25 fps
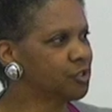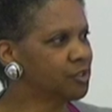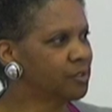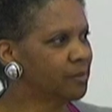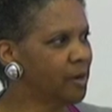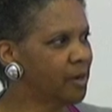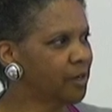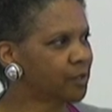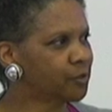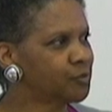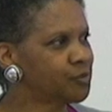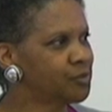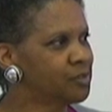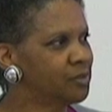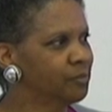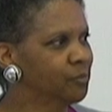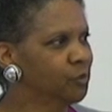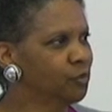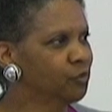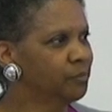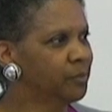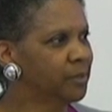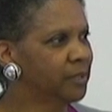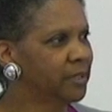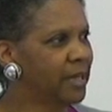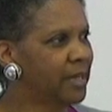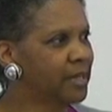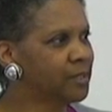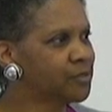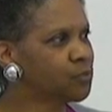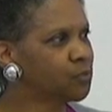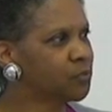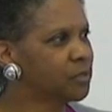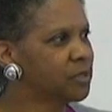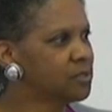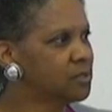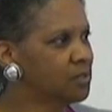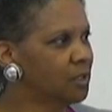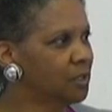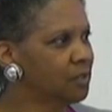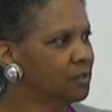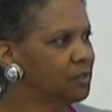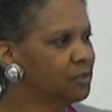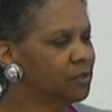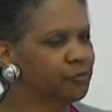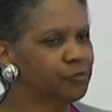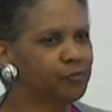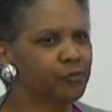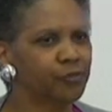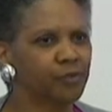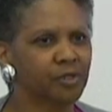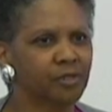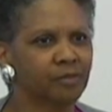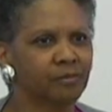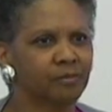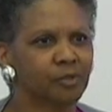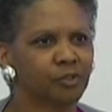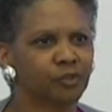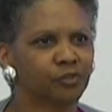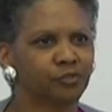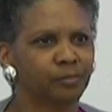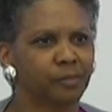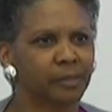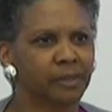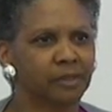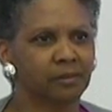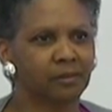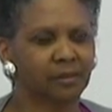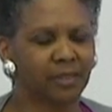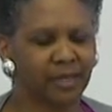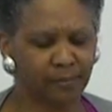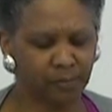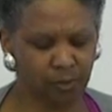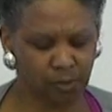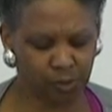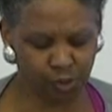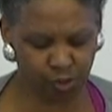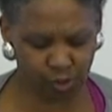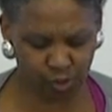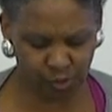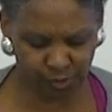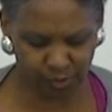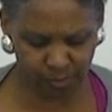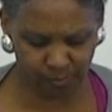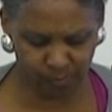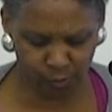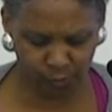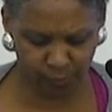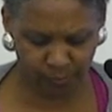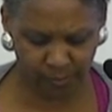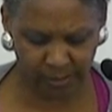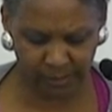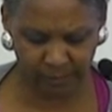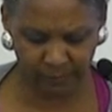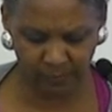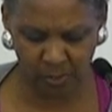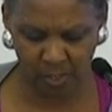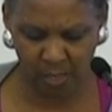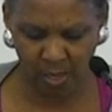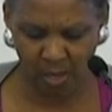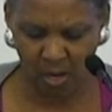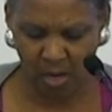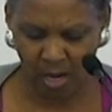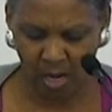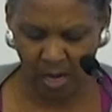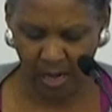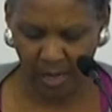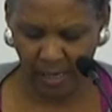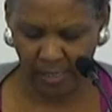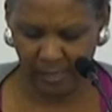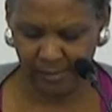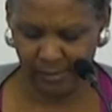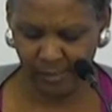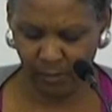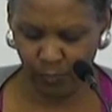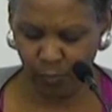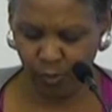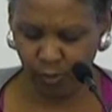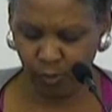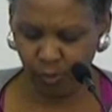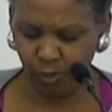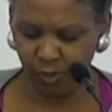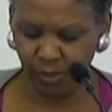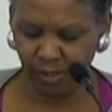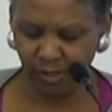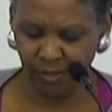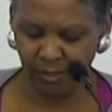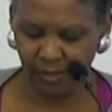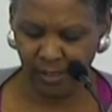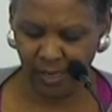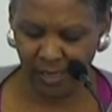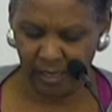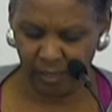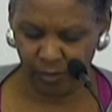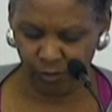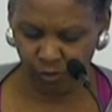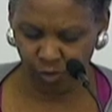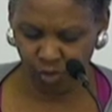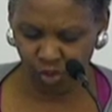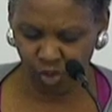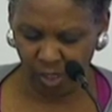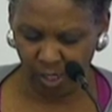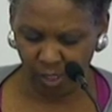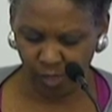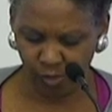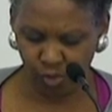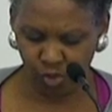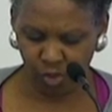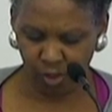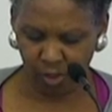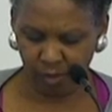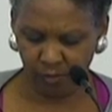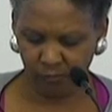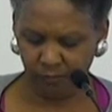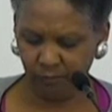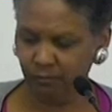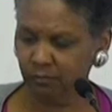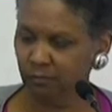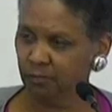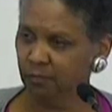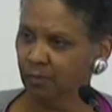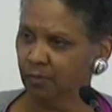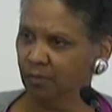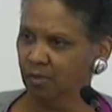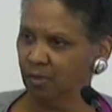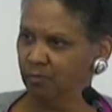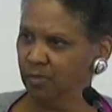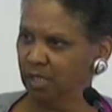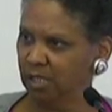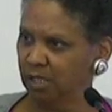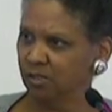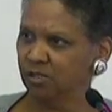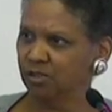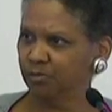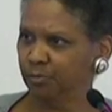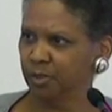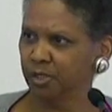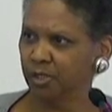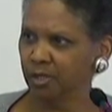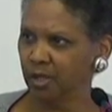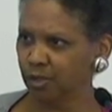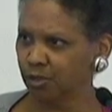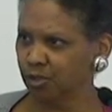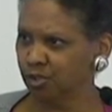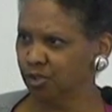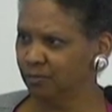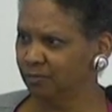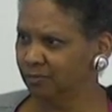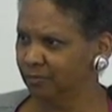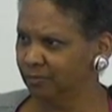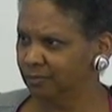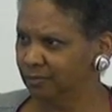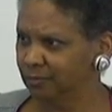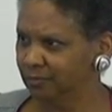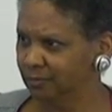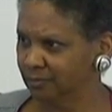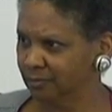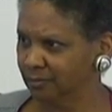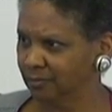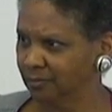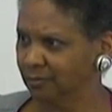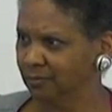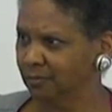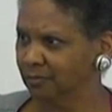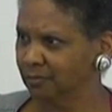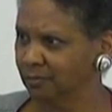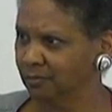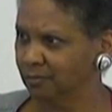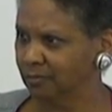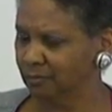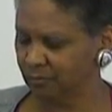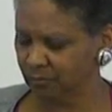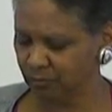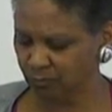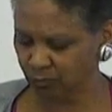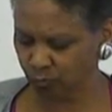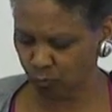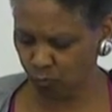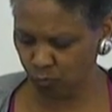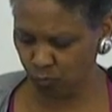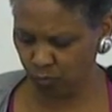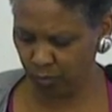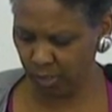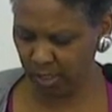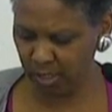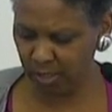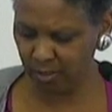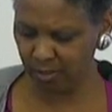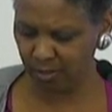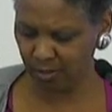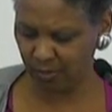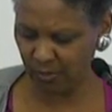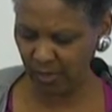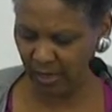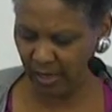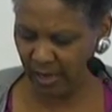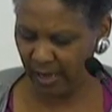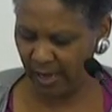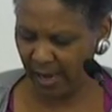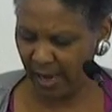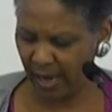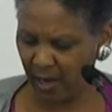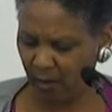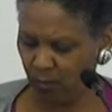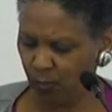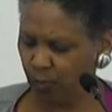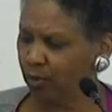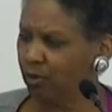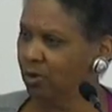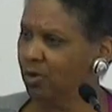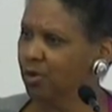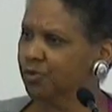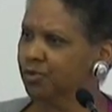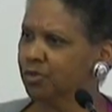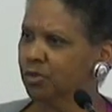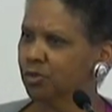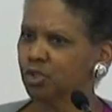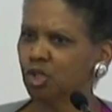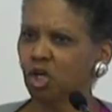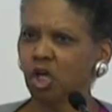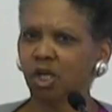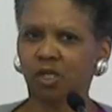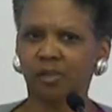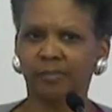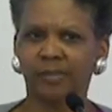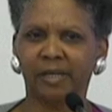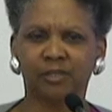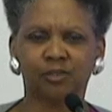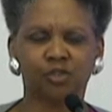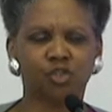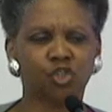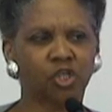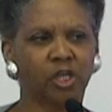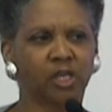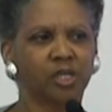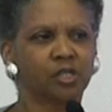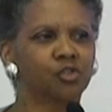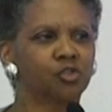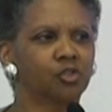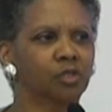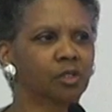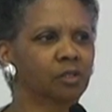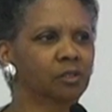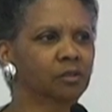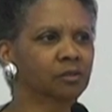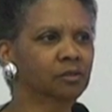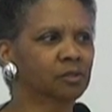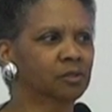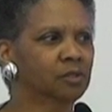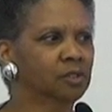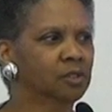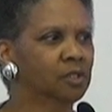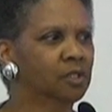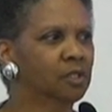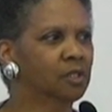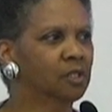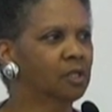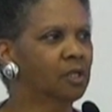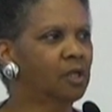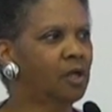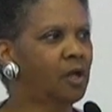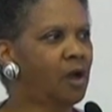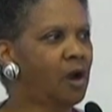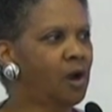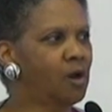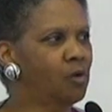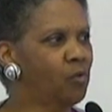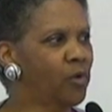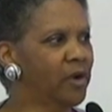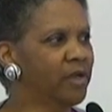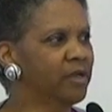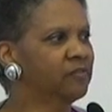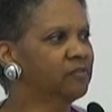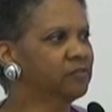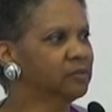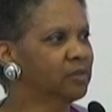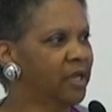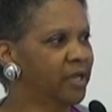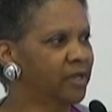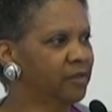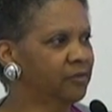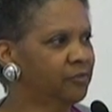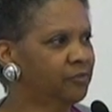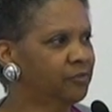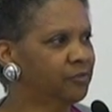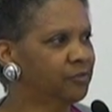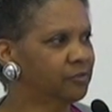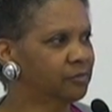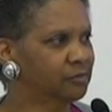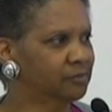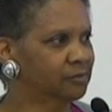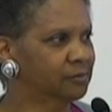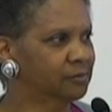democracy movement, as we did the freedom movement, the abolitionist movement, is that we're looking at changing the means of production, right? And we're also talking about changing our way of life.